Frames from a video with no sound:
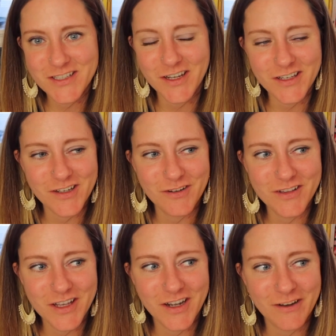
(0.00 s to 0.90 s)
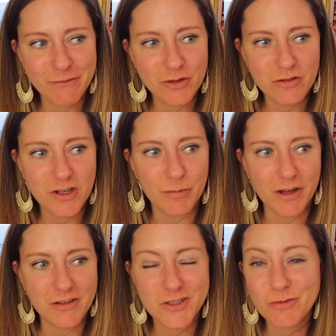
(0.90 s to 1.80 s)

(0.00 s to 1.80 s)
it, and I feel good about it.